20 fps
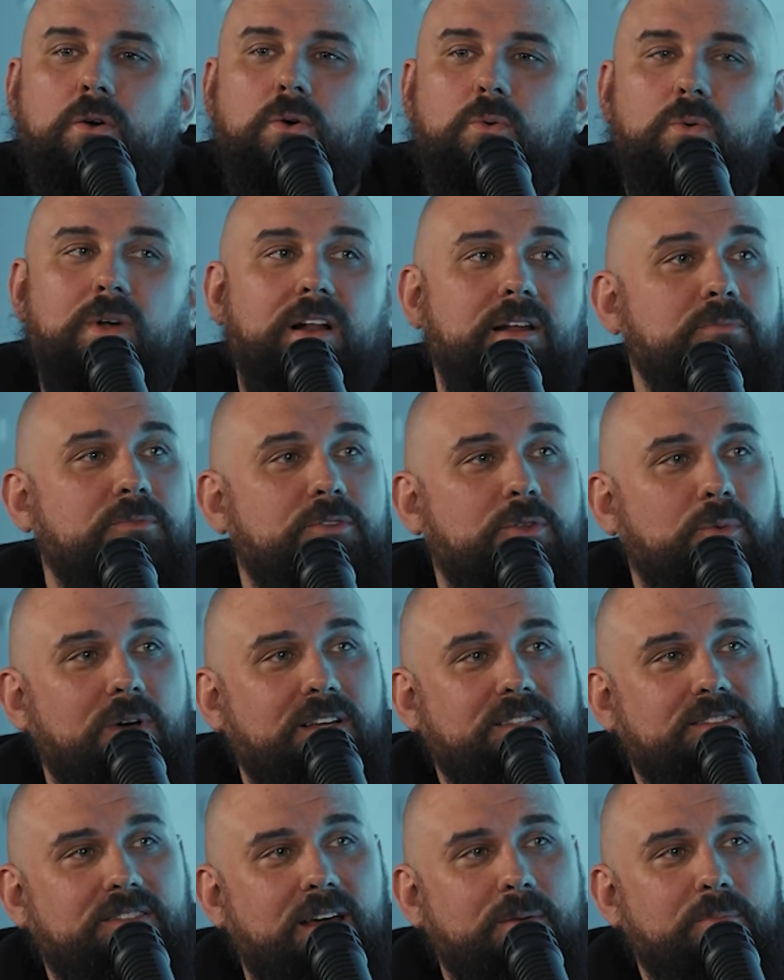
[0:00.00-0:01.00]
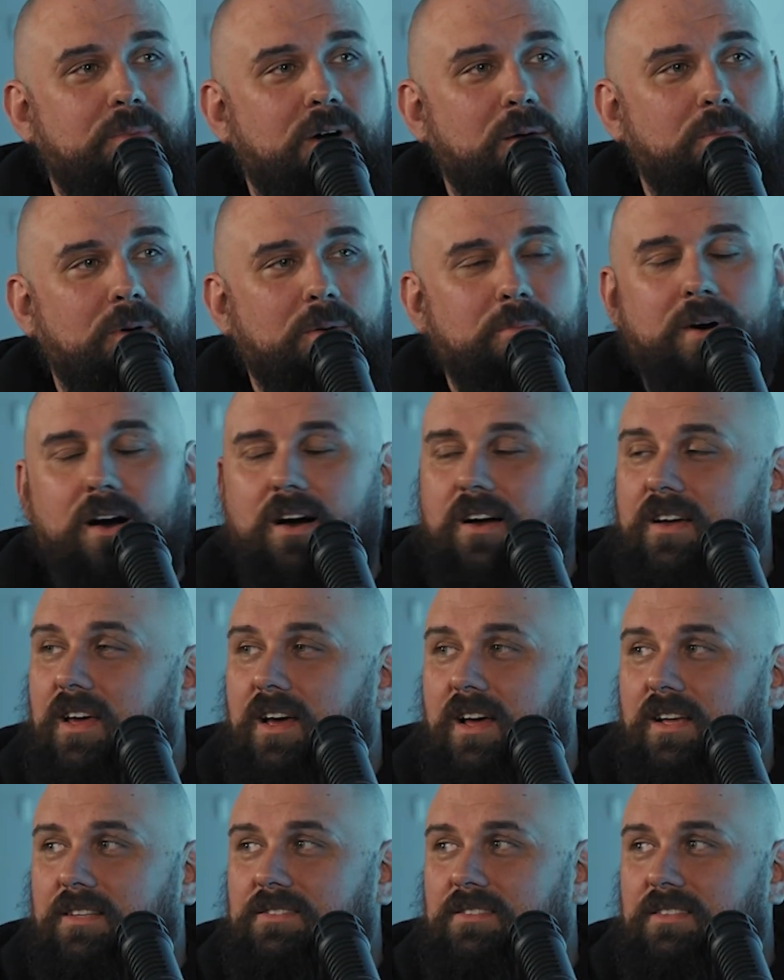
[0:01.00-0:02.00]
Welcome to the Westside Barbell
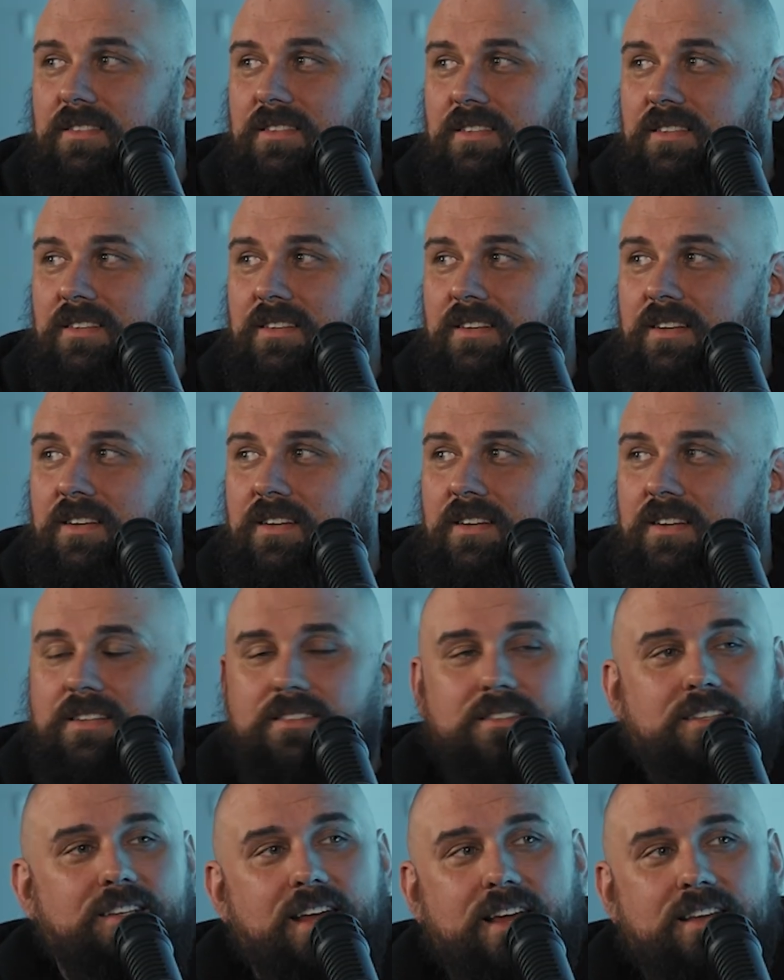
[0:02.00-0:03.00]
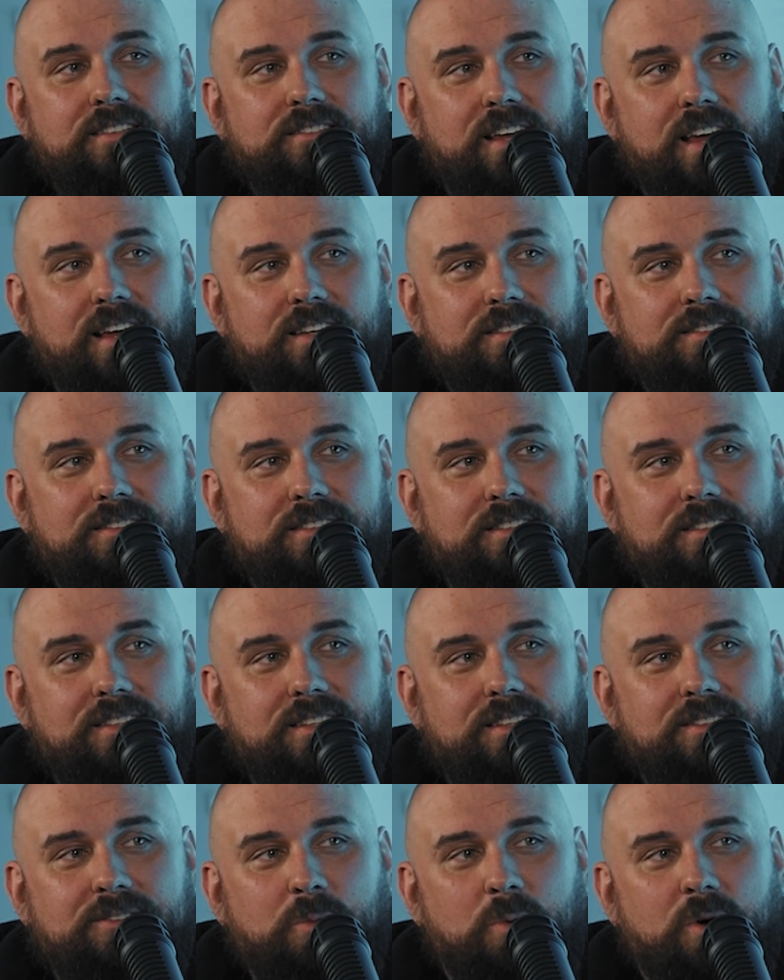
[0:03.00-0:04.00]
podcast. Today's guest
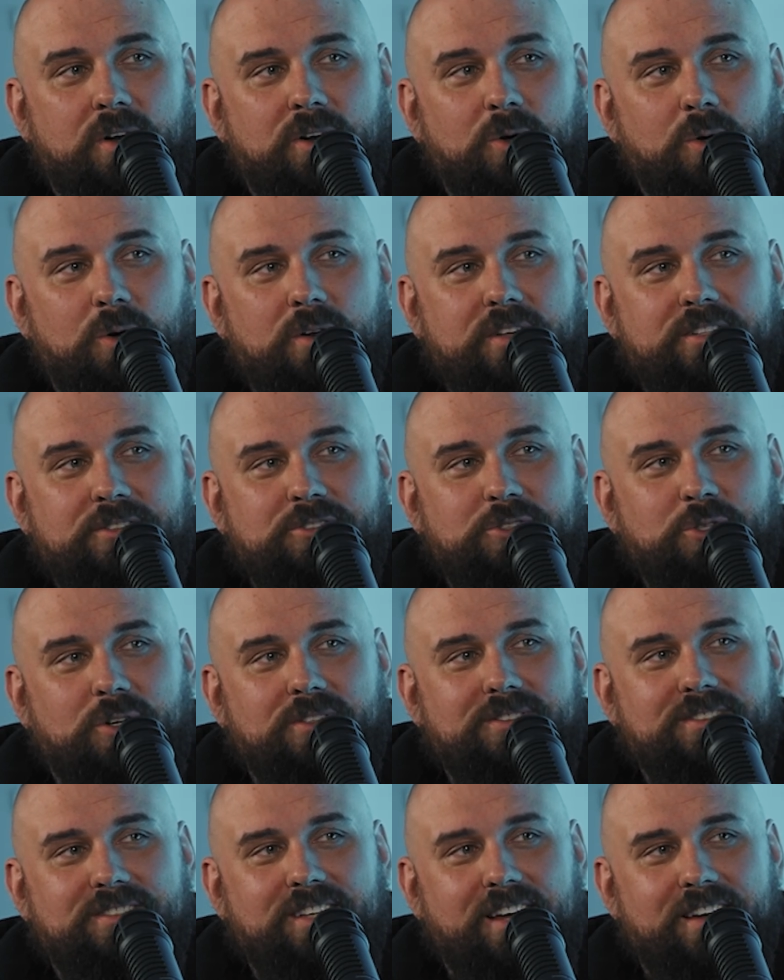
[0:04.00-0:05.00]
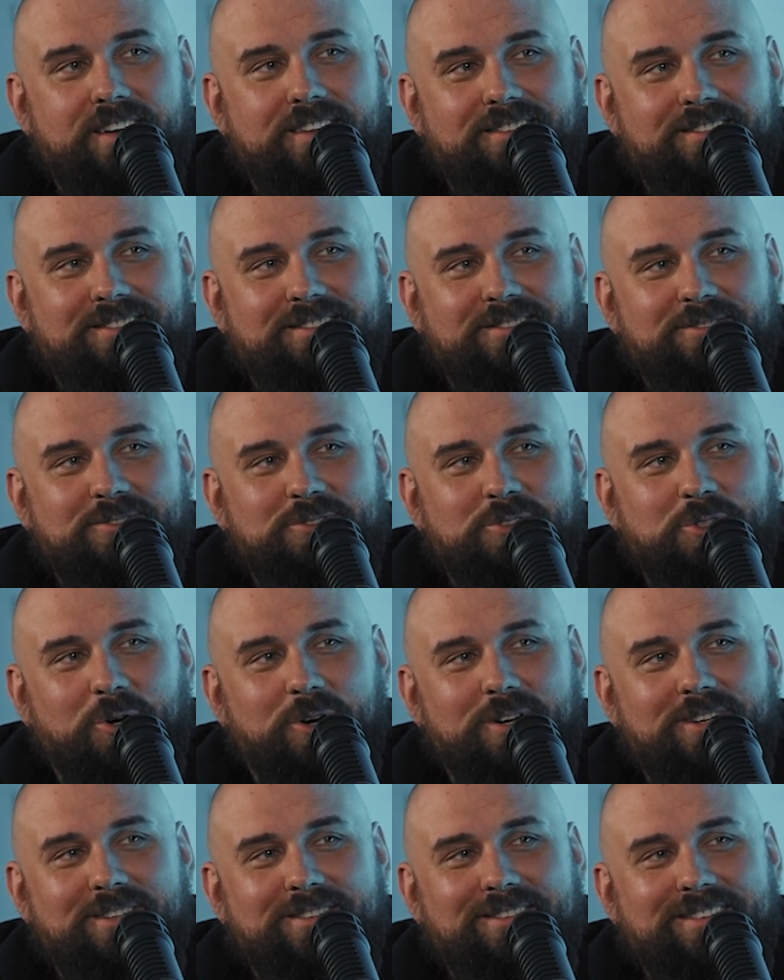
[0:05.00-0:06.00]
is the one and only Jordan Syatt.
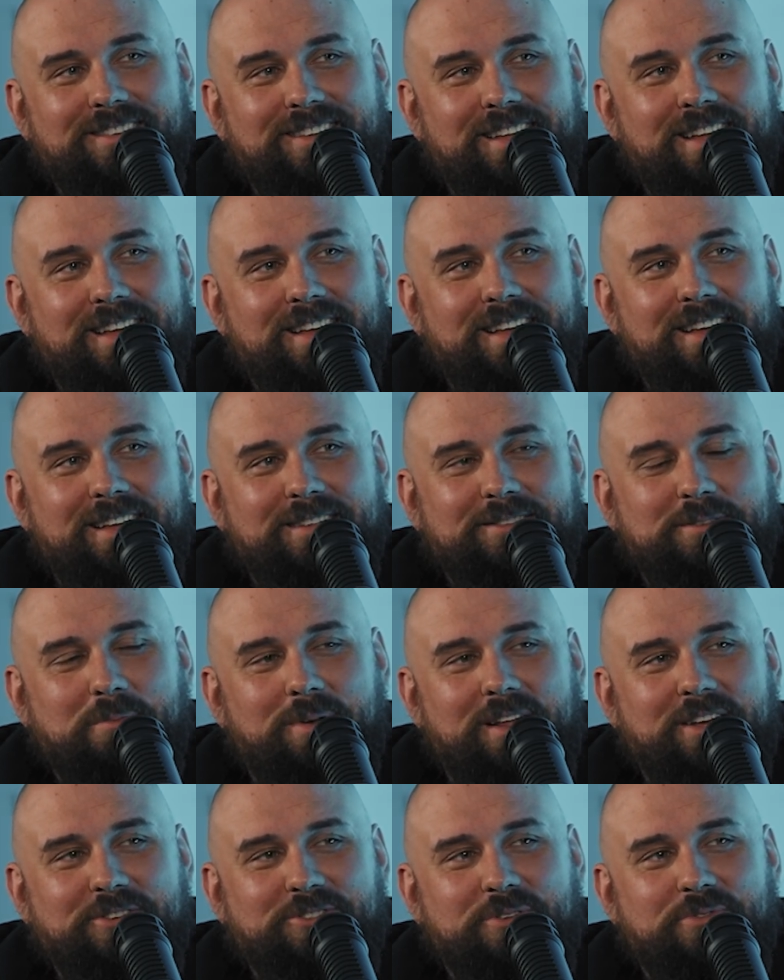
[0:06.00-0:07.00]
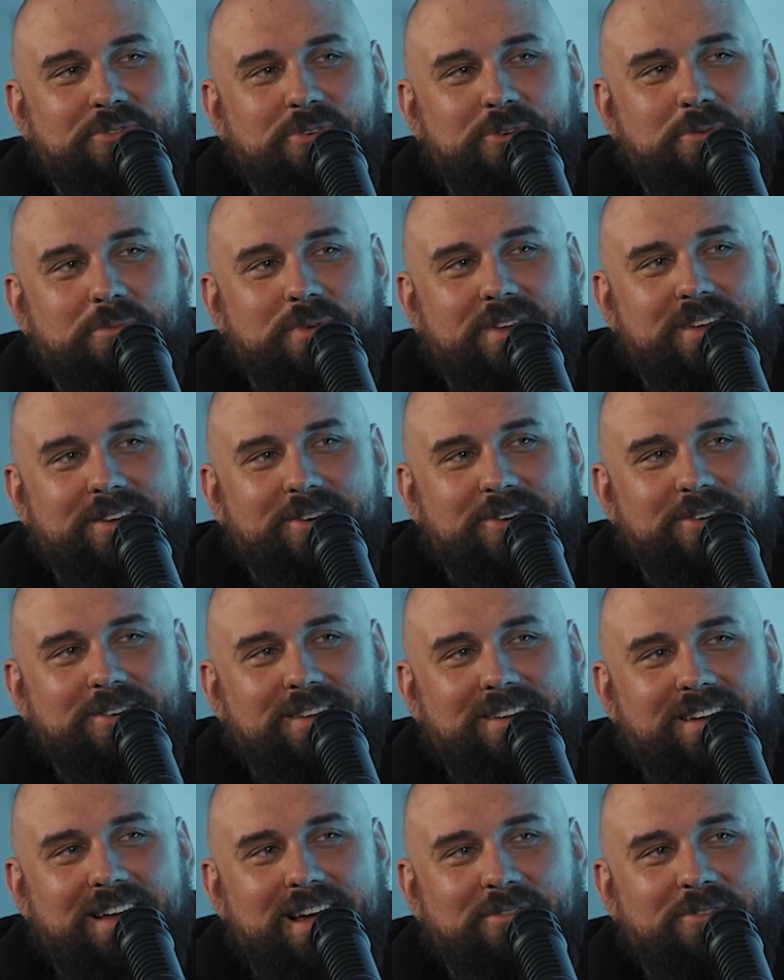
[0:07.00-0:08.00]
Jordan, it's a pleasure for you to be here
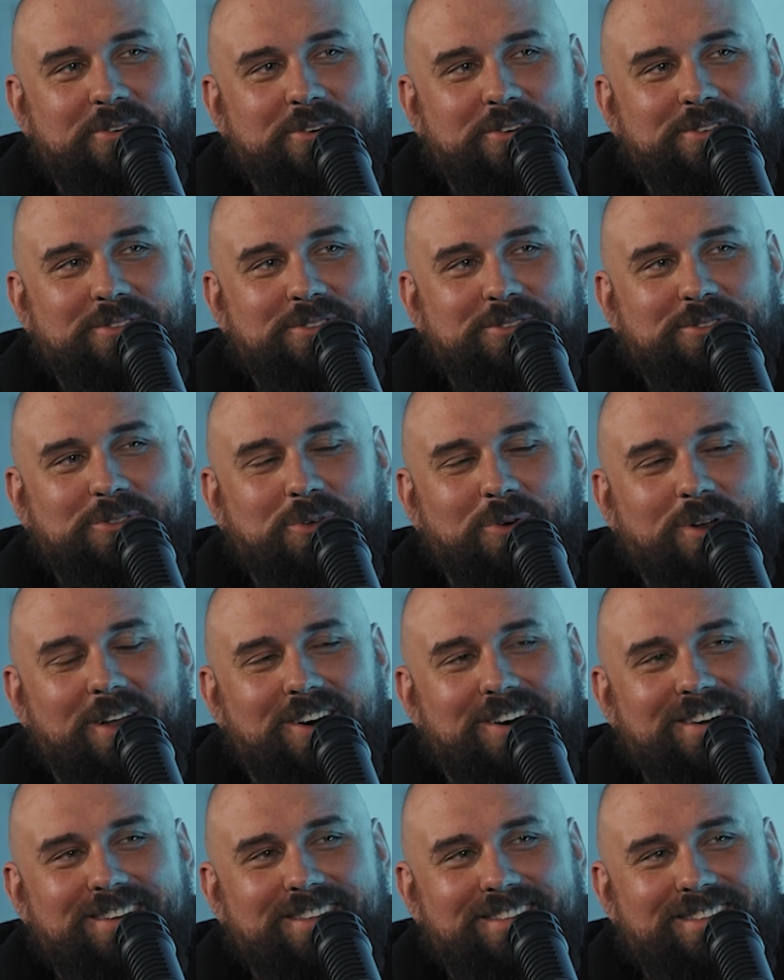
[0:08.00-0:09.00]
after so long.